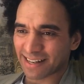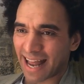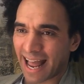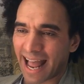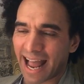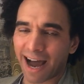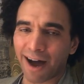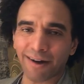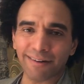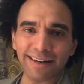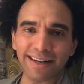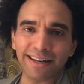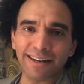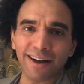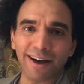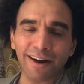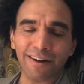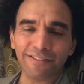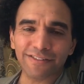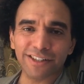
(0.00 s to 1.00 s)
howl in
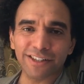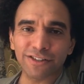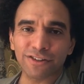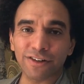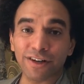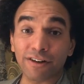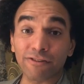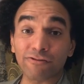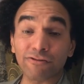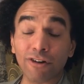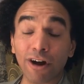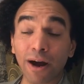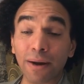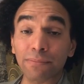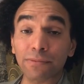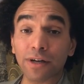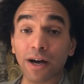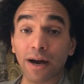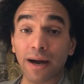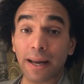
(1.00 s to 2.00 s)
laughter during
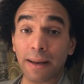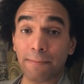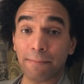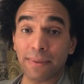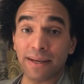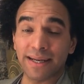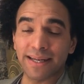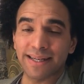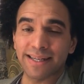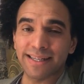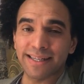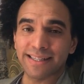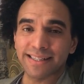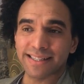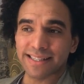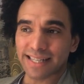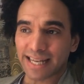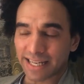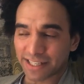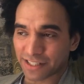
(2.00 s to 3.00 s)
rhyme time
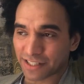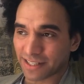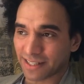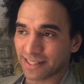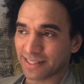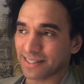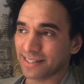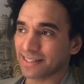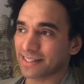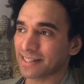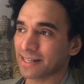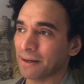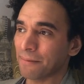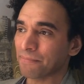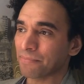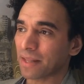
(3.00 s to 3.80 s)
sessions.